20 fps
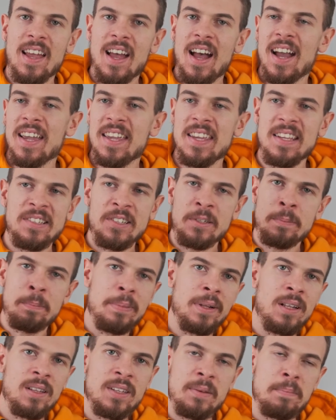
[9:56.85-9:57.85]
I either
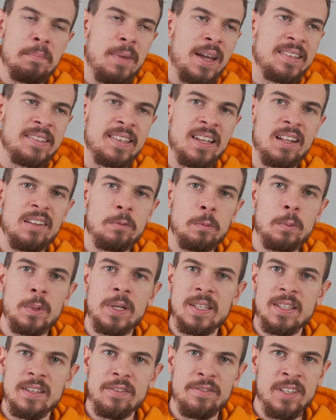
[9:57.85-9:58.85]
build them myself
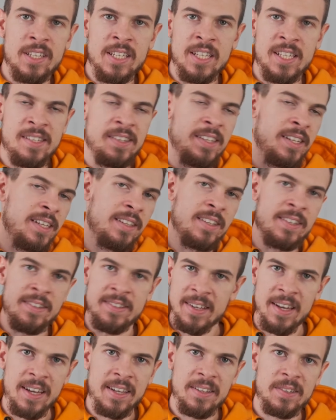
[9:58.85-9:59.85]
with Affinity
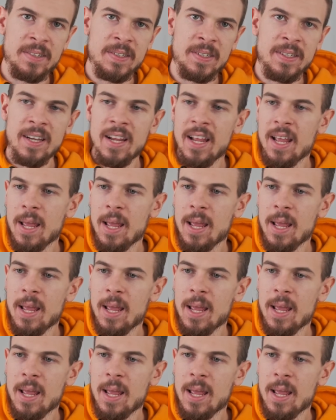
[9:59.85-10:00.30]
Designer,